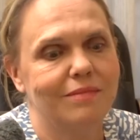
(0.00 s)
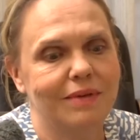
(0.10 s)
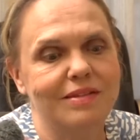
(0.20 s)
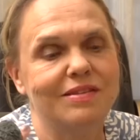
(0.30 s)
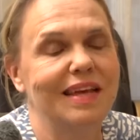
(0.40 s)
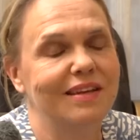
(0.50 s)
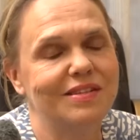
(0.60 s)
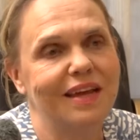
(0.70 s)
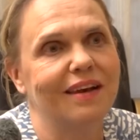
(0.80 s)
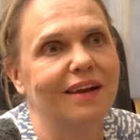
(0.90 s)
it
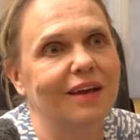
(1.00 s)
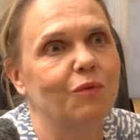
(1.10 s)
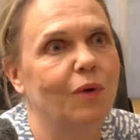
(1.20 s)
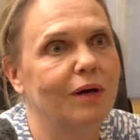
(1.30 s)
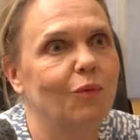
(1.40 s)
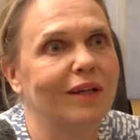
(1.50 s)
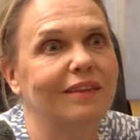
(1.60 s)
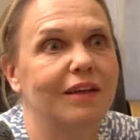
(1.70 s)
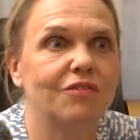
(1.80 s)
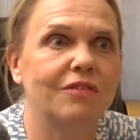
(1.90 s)
sinks in like
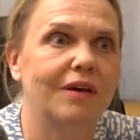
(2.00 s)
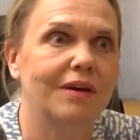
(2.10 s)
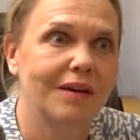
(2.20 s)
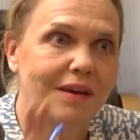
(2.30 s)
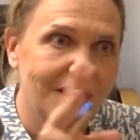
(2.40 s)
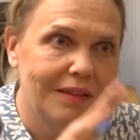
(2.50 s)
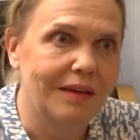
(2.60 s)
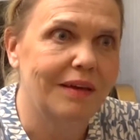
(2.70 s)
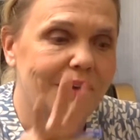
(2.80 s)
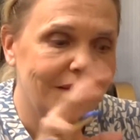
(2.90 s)
what this
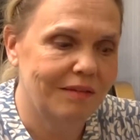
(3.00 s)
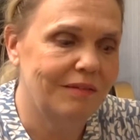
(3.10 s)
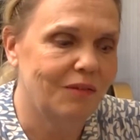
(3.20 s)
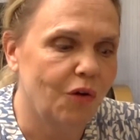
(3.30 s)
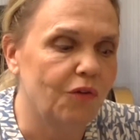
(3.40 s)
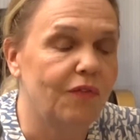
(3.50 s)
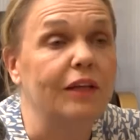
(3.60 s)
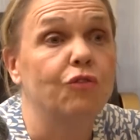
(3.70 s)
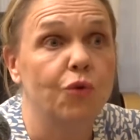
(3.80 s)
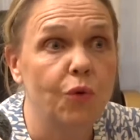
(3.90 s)
the
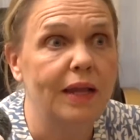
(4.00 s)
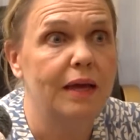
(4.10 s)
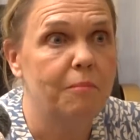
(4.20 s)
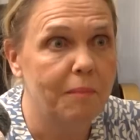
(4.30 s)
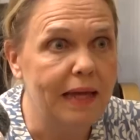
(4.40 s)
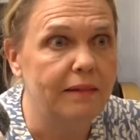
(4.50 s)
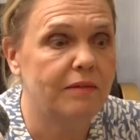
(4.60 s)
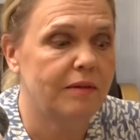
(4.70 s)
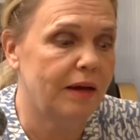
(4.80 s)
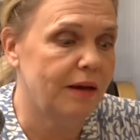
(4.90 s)
conflict truly meant.